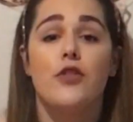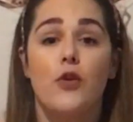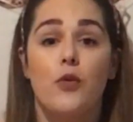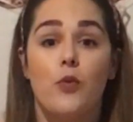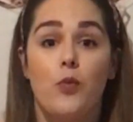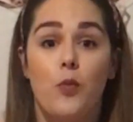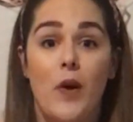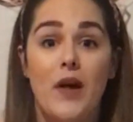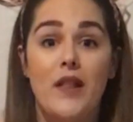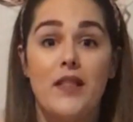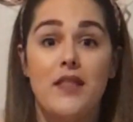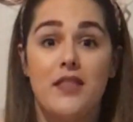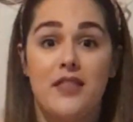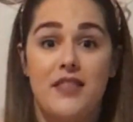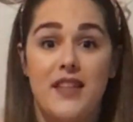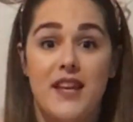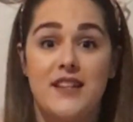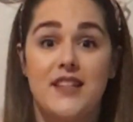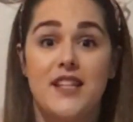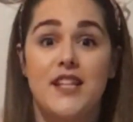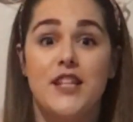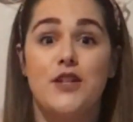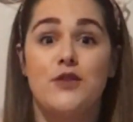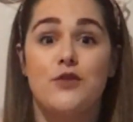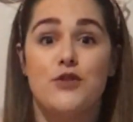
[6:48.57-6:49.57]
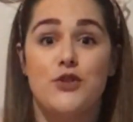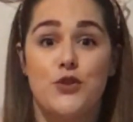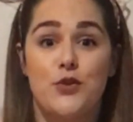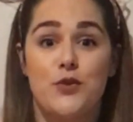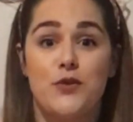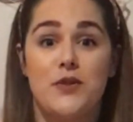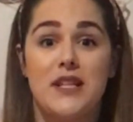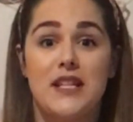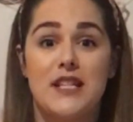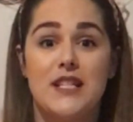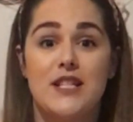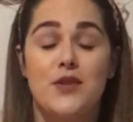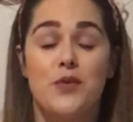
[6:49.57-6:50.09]
The one thing that you do
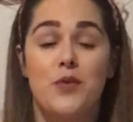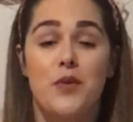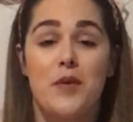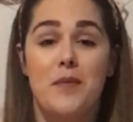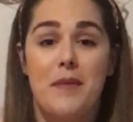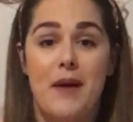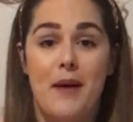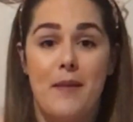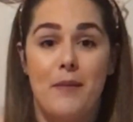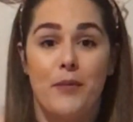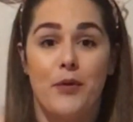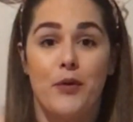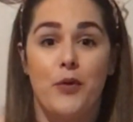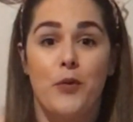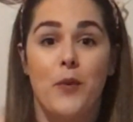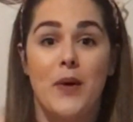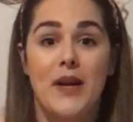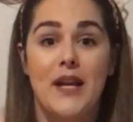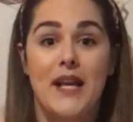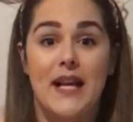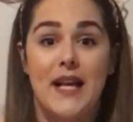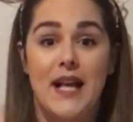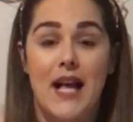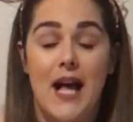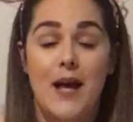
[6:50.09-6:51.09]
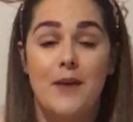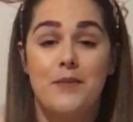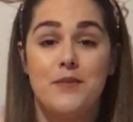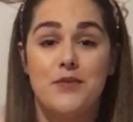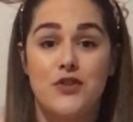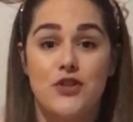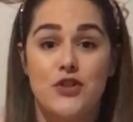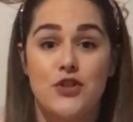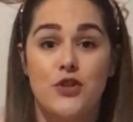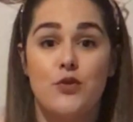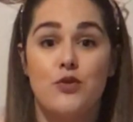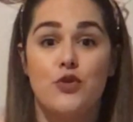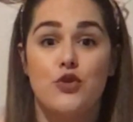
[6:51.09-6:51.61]
need to remember when it
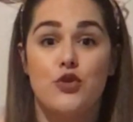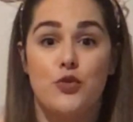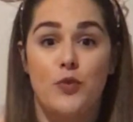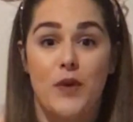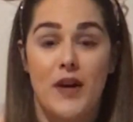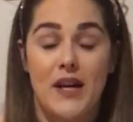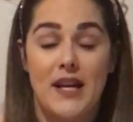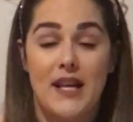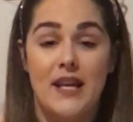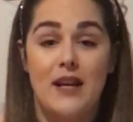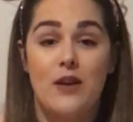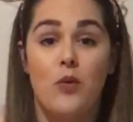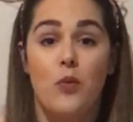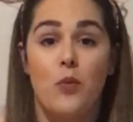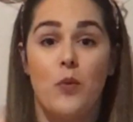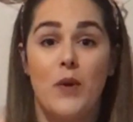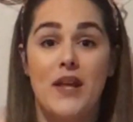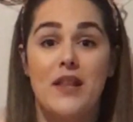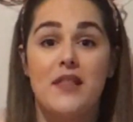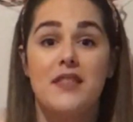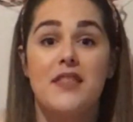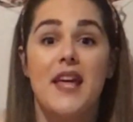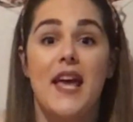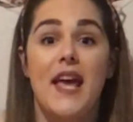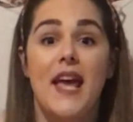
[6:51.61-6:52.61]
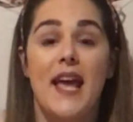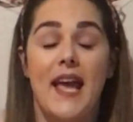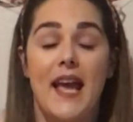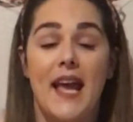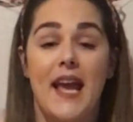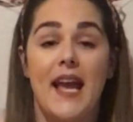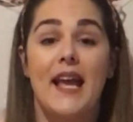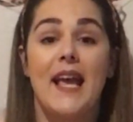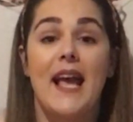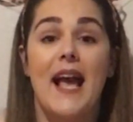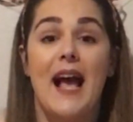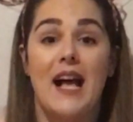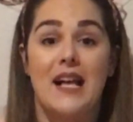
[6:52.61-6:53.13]
comes to trading with
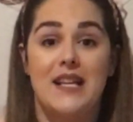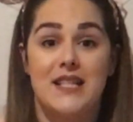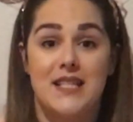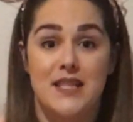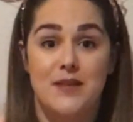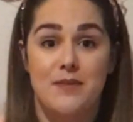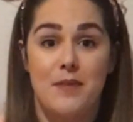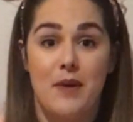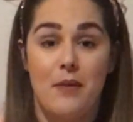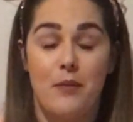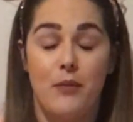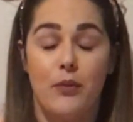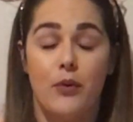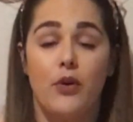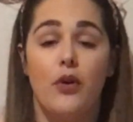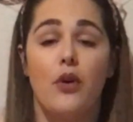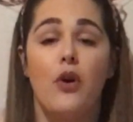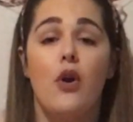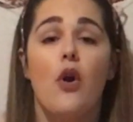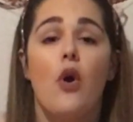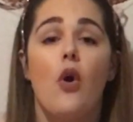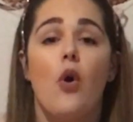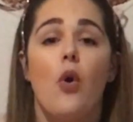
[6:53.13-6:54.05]
a cast member